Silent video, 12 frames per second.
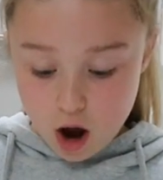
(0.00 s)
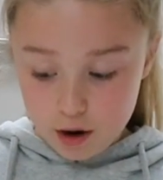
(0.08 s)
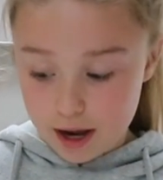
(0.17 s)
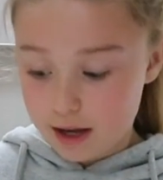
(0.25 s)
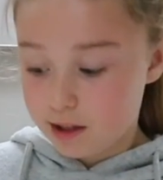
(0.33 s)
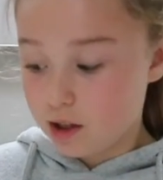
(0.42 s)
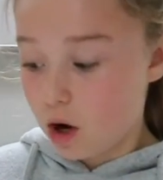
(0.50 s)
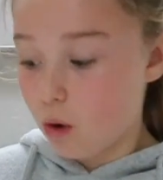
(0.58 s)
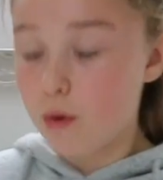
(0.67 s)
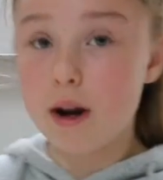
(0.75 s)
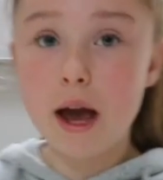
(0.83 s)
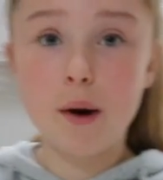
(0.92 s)
Okay,
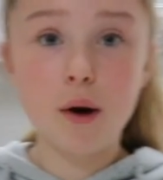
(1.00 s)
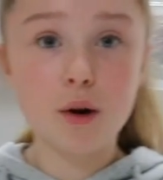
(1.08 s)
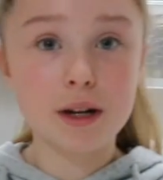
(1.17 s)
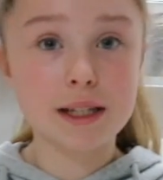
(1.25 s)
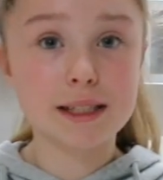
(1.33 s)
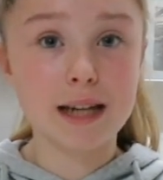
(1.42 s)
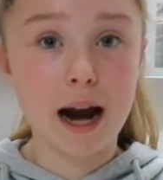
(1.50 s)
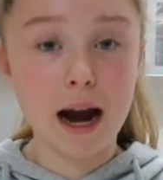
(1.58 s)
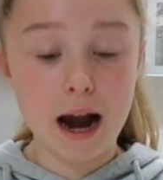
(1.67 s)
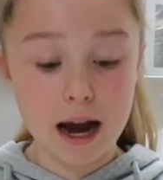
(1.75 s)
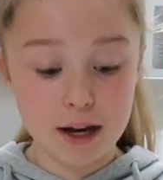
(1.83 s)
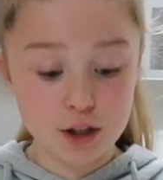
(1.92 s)
so now I'm going to
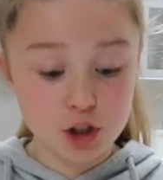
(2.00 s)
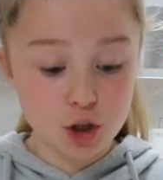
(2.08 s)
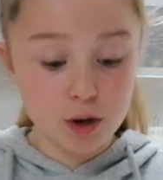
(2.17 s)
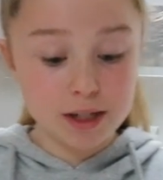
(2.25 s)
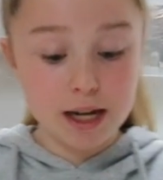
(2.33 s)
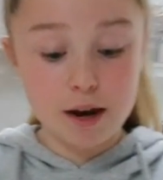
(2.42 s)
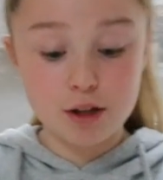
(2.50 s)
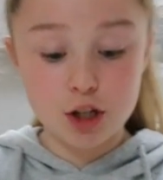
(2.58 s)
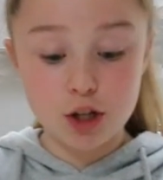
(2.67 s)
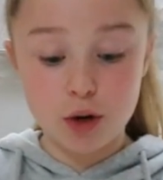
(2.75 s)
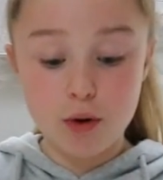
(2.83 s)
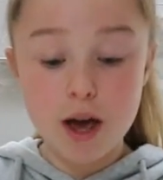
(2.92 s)
start and show you how
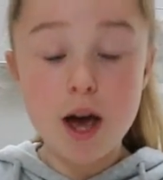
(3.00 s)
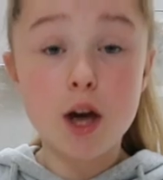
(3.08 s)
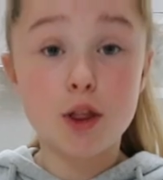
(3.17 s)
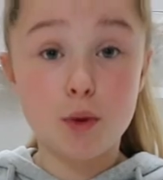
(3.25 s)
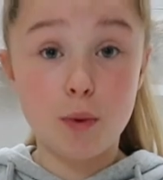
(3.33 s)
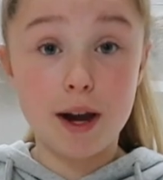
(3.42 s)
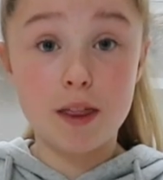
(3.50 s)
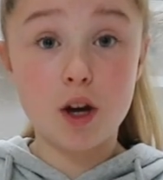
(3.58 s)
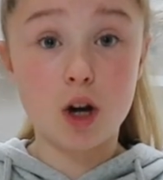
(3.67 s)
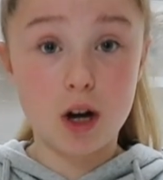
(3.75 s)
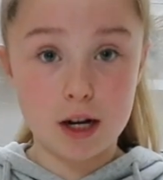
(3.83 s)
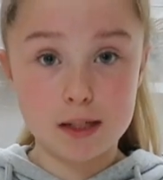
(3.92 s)
to do the way the
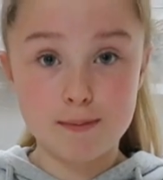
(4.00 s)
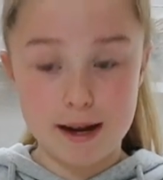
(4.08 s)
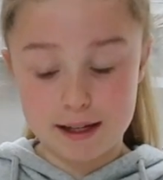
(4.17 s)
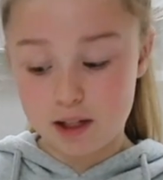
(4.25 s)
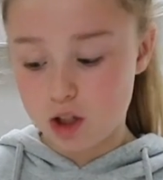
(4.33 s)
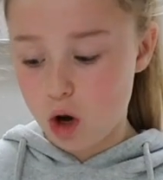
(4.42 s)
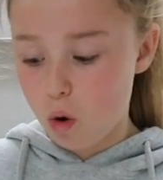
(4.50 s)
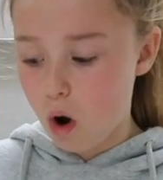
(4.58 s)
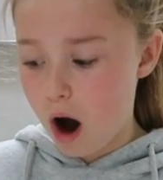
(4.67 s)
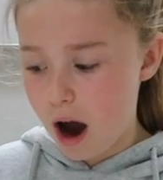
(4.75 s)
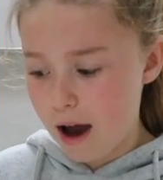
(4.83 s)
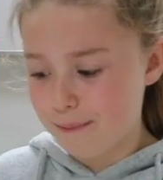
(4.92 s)
colours mix.
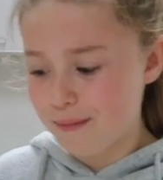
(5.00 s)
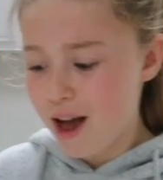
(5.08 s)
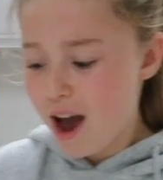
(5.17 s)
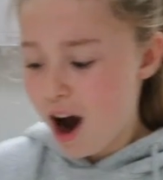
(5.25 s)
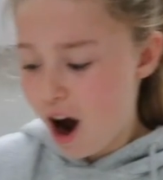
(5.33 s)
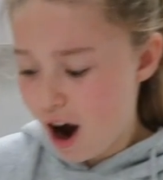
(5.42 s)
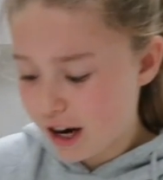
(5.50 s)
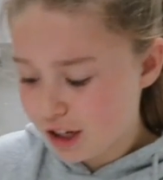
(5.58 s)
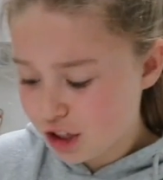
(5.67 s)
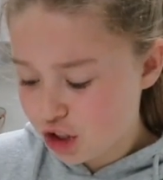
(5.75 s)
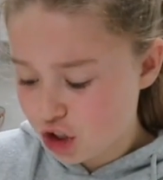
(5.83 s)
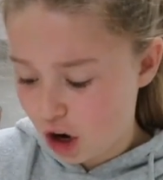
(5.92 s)
So I
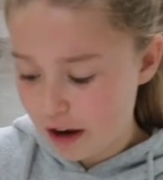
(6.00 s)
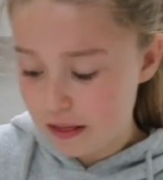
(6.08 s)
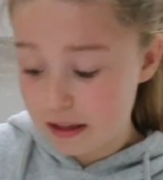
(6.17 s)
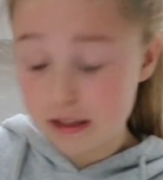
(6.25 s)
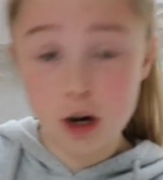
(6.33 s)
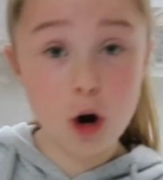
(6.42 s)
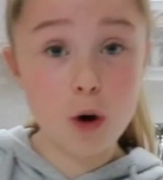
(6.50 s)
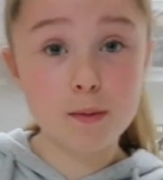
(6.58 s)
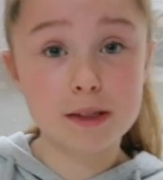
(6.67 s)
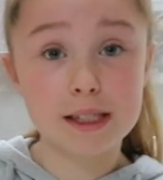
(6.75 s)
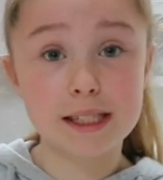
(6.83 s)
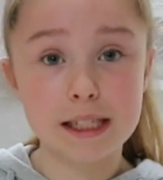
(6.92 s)
just tried this at
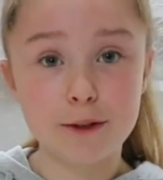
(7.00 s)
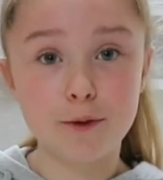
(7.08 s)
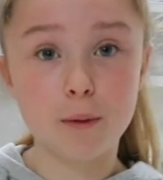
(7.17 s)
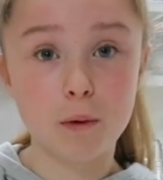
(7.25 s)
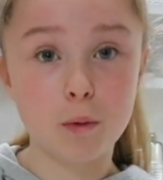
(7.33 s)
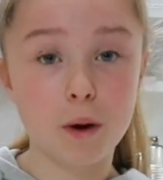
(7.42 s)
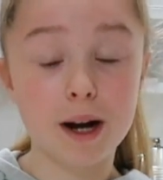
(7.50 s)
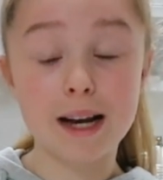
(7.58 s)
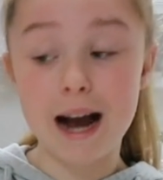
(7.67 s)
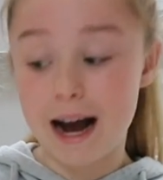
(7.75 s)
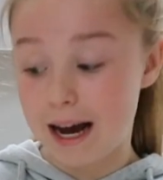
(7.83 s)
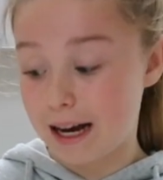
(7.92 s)
home to see if it would
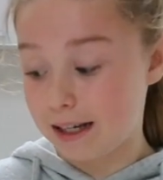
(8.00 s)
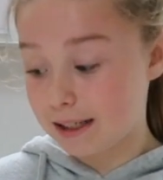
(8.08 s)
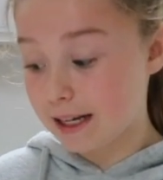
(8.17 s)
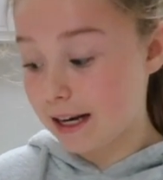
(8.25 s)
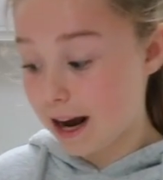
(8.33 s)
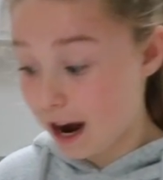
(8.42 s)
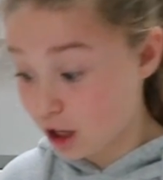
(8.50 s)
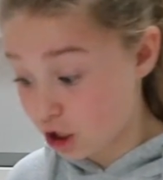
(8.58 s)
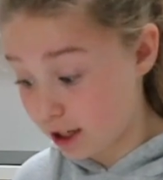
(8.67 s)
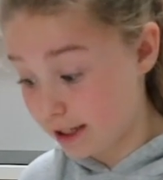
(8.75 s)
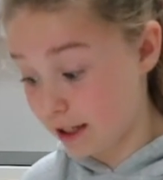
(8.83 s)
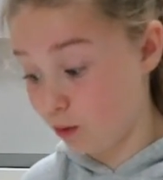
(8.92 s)
work, and it
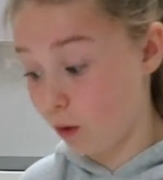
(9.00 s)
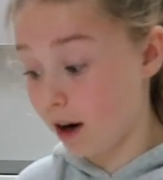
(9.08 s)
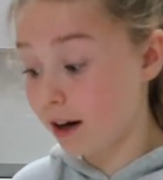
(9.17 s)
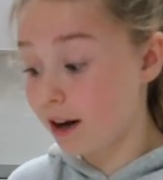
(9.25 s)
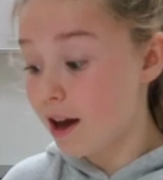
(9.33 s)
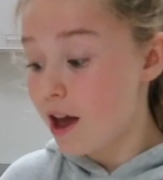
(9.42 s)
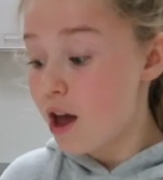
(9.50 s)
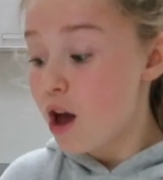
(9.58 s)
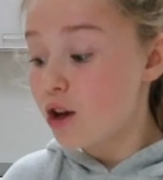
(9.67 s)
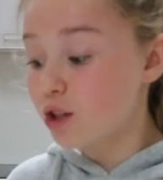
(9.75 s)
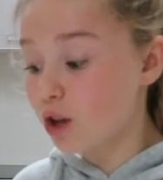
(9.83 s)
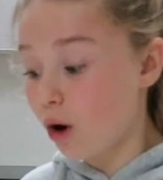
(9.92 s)
actually did work.
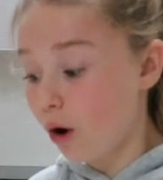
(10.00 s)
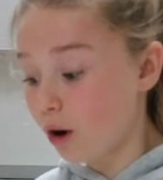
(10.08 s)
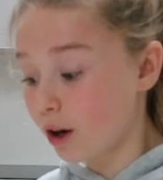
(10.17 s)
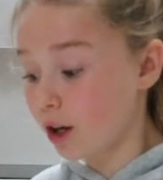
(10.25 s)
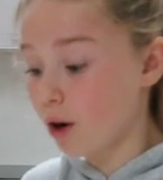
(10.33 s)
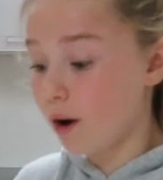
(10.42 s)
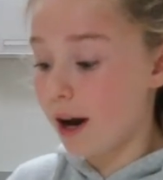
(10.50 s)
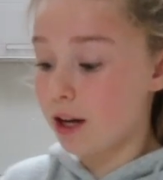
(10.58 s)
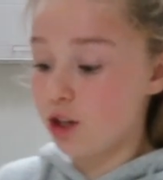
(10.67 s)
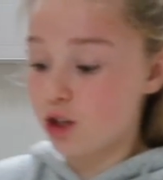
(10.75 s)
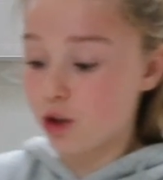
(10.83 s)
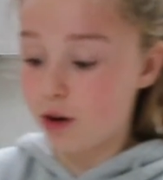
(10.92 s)
So I'm going to go
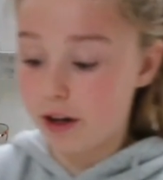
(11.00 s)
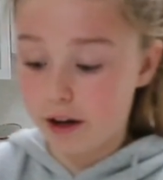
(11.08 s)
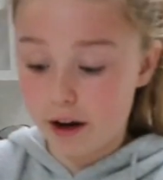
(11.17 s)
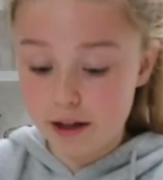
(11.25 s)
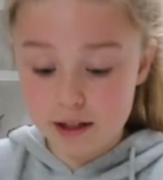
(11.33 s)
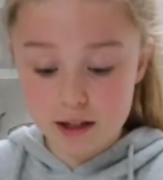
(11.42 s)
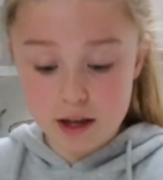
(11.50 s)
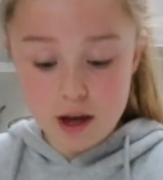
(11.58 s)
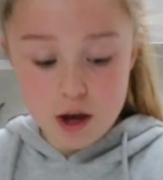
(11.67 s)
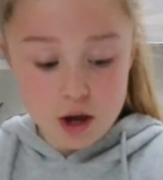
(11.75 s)
ahead and show you guys.